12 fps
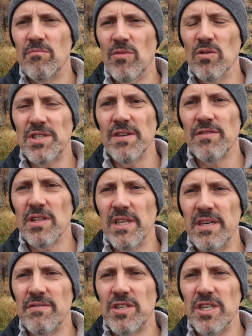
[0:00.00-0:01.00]
Most of the
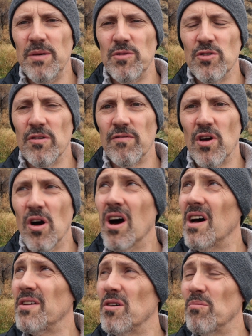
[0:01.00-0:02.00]
leaves seem to have
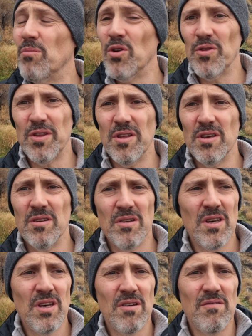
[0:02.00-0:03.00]
gone on both the
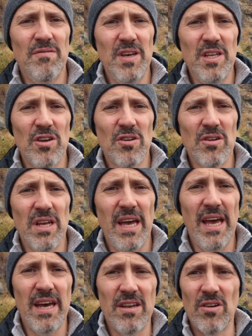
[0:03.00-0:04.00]
vineyard
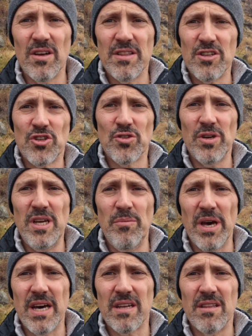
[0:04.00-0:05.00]
and on the tree
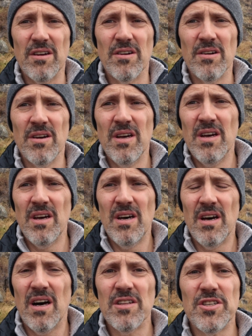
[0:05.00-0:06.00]
back there.
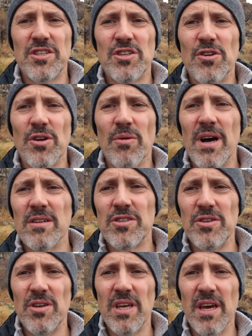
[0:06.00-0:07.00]
I'll just turn around
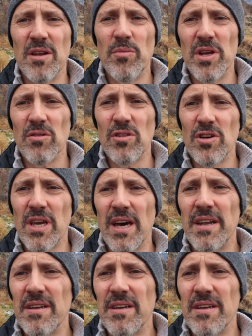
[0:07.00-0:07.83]
so you can get a better look at